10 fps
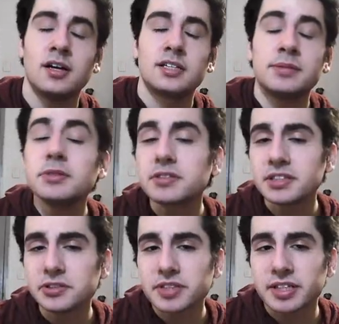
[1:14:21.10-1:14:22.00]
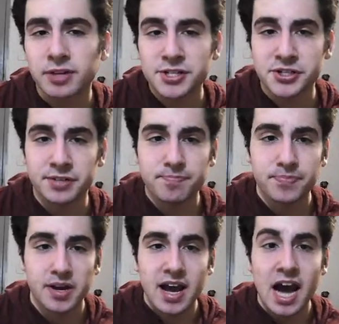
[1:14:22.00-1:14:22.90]
Number 303, Russia.
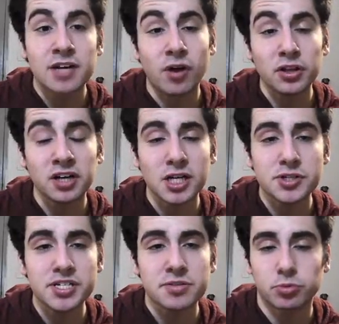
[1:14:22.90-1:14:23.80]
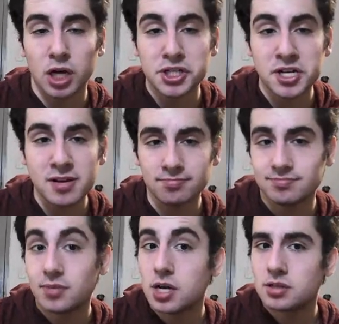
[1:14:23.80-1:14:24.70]
Out of all the countries, Russia,
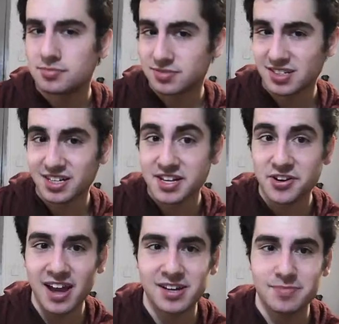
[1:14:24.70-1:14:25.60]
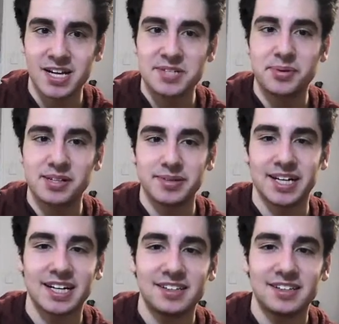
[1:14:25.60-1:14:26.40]
you got to admit, it's pretty big.